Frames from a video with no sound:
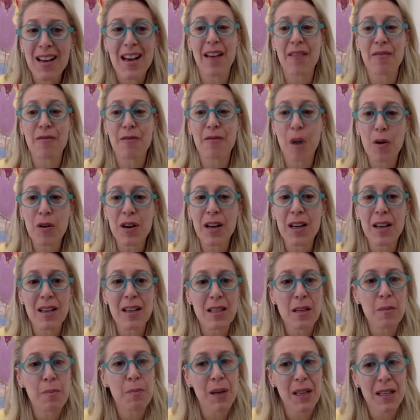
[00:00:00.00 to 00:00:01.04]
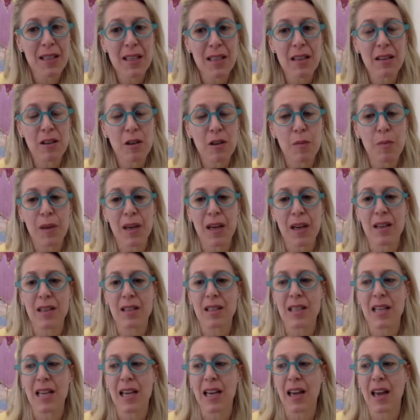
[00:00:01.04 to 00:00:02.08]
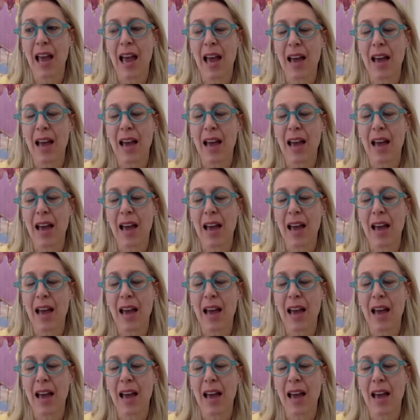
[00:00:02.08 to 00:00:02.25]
And voting is a big deal because it